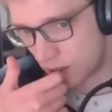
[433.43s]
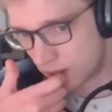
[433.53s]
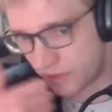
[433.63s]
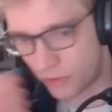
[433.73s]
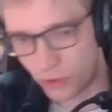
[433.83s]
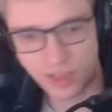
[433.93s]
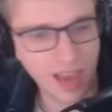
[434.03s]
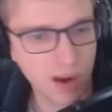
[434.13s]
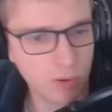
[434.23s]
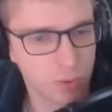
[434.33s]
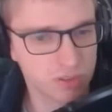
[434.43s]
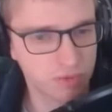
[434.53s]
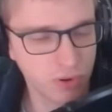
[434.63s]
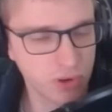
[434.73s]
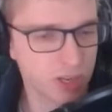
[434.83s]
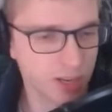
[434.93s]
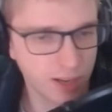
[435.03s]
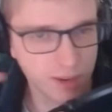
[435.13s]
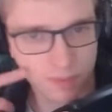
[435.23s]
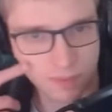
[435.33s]
If only Gara wasn't frozen, huh?
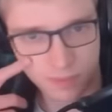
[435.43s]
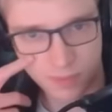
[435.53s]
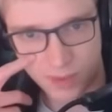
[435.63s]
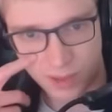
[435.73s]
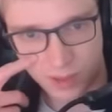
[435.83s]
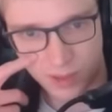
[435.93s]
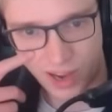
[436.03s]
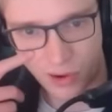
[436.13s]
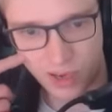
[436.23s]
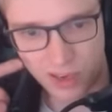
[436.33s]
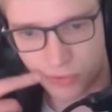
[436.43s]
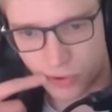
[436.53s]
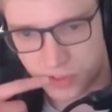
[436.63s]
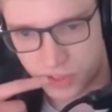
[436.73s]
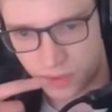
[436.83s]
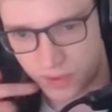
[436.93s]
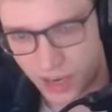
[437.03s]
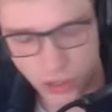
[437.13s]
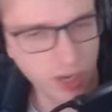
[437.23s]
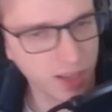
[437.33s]
Gara getting frozen. I
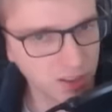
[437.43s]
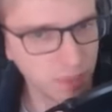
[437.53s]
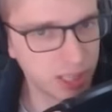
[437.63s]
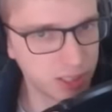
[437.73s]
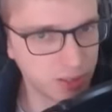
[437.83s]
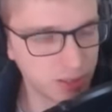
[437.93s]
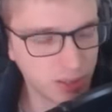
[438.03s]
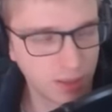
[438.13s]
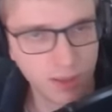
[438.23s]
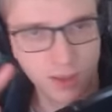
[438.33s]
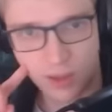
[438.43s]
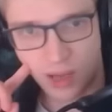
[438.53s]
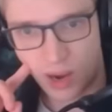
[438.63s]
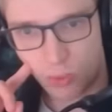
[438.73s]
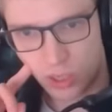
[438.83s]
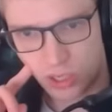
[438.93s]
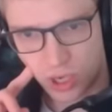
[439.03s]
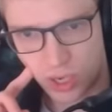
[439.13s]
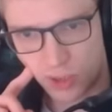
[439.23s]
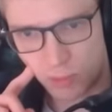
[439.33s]
should have heal bell. I really
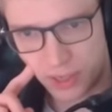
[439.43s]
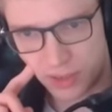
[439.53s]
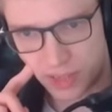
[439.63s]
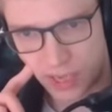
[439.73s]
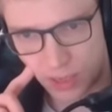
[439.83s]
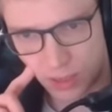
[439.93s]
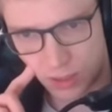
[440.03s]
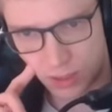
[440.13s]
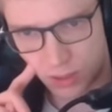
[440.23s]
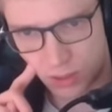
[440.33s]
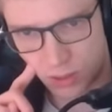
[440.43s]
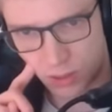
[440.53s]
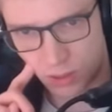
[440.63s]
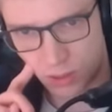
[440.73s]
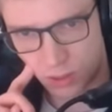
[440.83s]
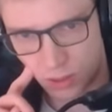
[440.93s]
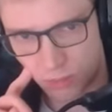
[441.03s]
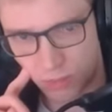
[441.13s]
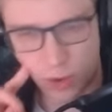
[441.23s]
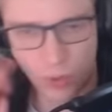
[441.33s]
should have heal bell there.
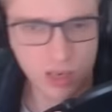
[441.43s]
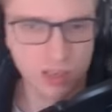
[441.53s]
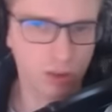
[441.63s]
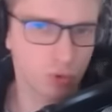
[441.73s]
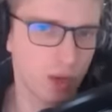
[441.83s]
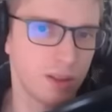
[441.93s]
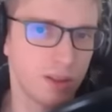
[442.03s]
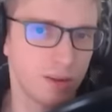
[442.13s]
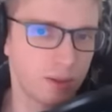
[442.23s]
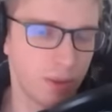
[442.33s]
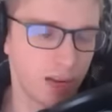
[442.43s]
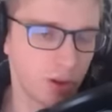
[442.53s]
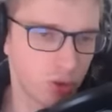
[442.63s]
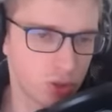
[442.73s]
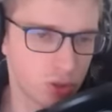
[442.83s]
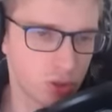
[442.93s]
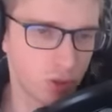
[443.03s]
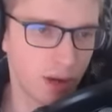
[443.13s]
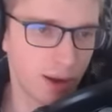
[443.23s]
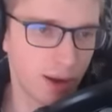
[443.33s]
But I wanted to threaten the, the Metagross too.
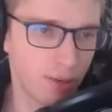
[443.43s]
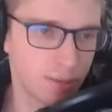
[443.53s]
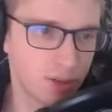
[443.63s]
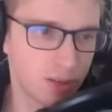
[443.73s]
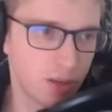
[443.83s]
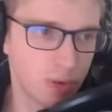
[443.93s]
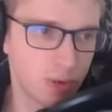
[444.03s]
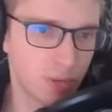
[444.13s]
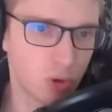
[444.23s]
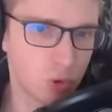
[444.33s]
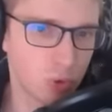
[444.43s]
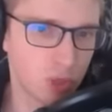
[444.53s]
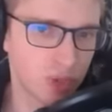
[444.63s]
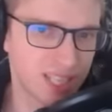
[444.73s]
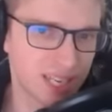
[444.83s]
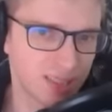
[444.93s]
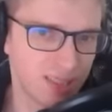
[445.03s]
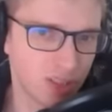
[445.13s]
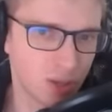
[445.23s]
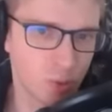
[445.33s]
I, I didn't know what the Metagross would do exactly. I
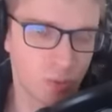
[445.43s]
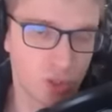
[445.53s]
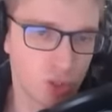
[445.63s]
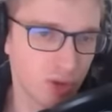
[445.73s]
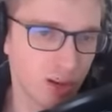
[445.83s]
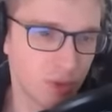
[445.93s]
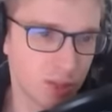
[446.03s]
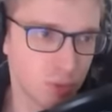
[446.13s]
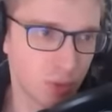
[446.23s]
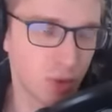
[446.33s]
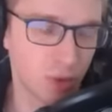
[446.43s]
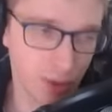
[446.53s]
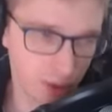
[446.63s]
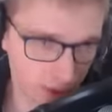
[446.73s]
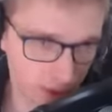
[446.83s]
didn't know it would straight up explode.